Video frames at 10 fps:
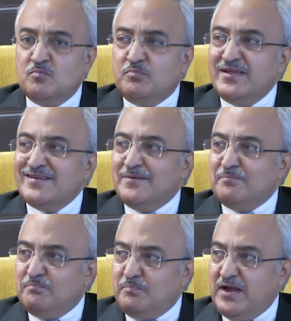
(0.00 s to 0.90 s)
bring a
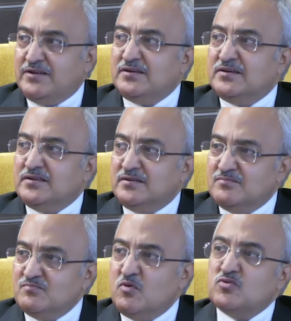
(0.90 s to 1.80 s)
better,
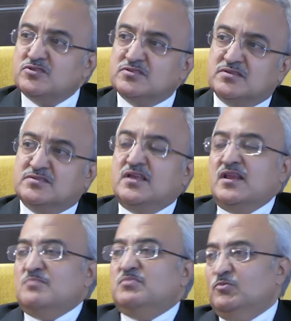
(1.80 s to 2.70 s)
more
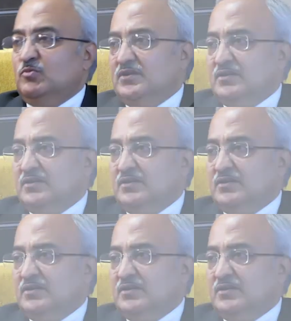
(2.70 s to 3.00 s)
sustainable world.